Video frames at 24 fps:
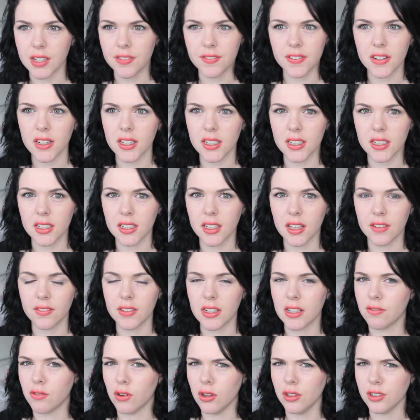Definitely didn't give
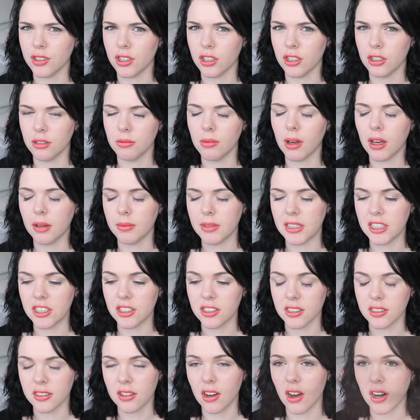any volume. I mean, you can